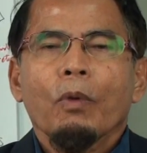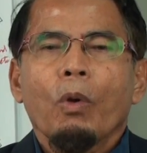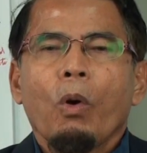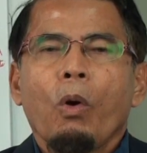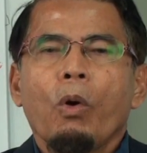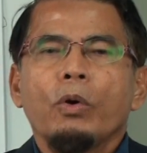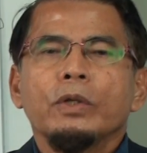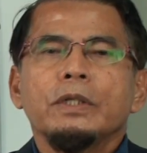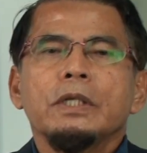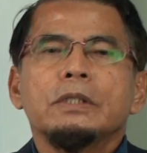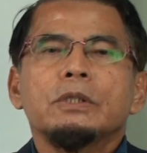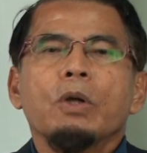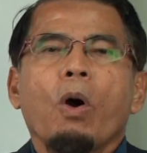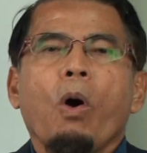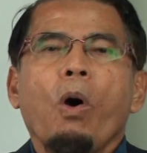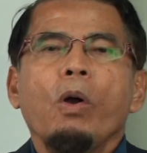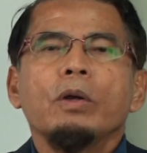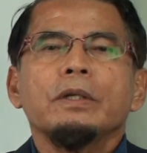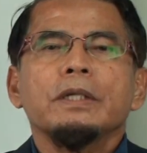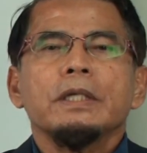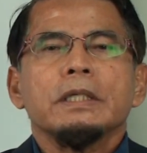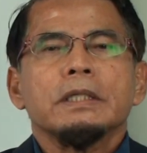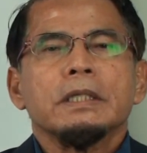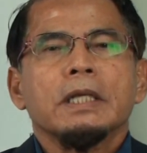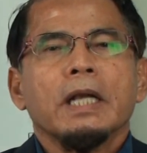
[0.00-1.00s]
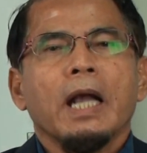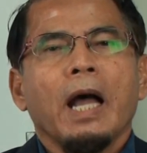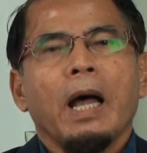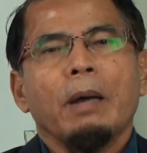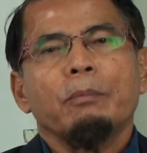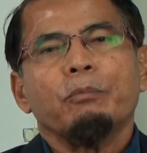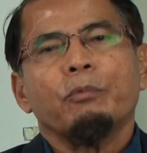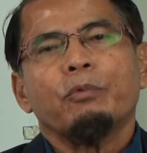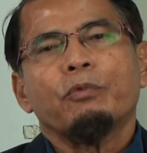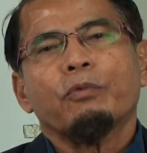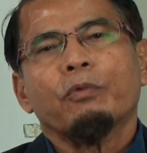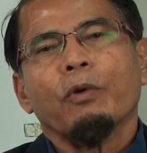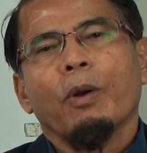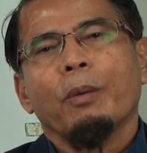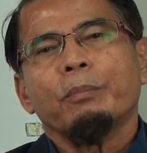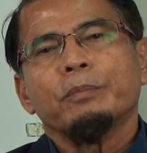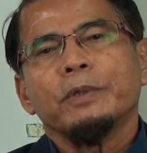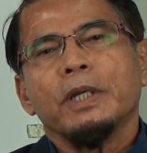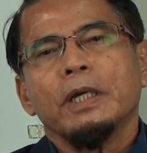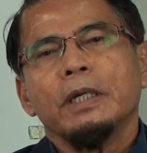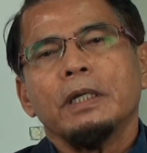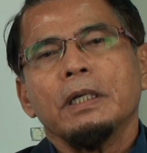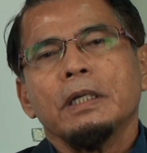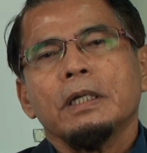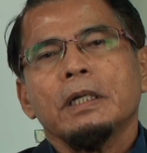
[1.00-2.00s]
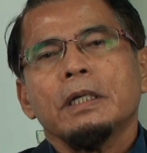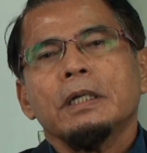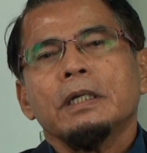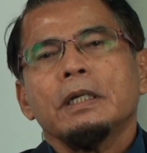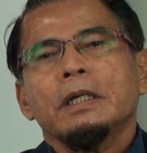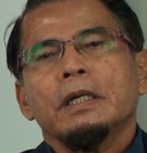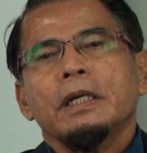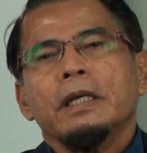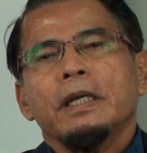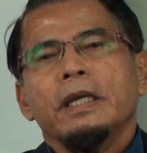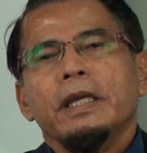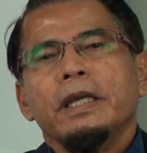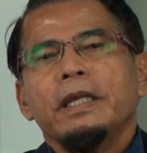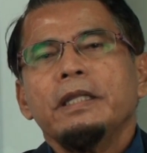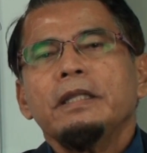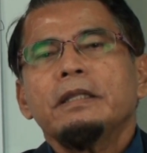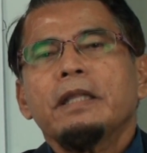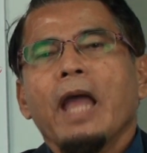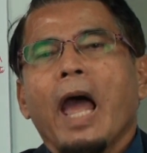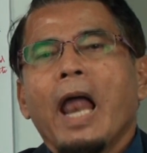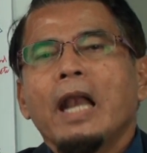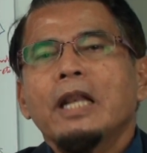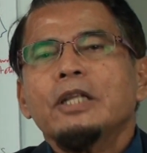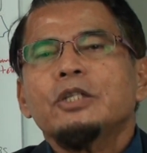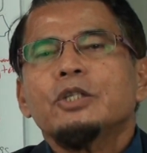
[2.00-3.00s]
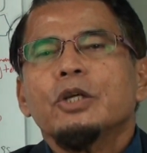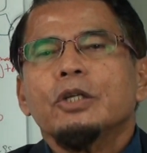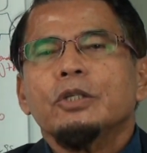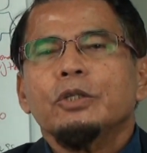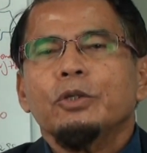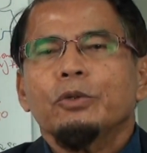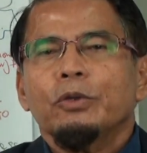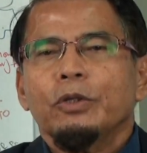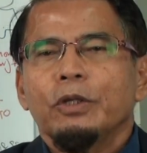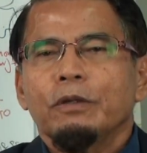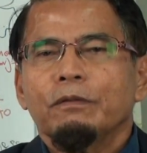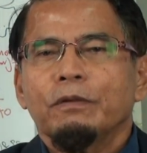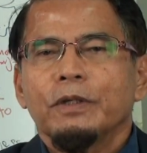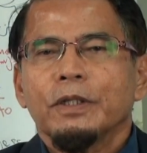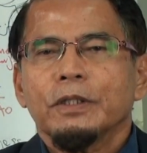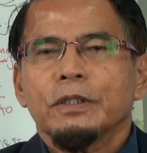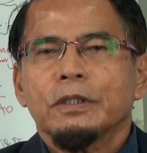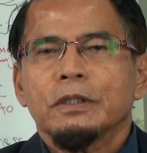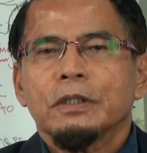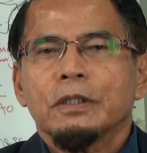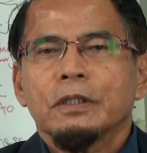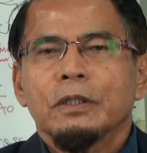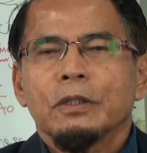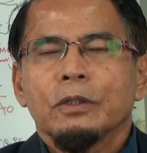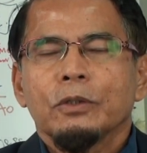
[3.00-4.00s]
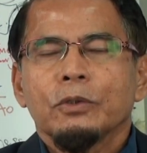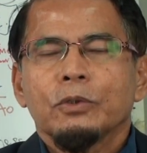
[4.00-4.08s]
or all this come from the intelligent universe.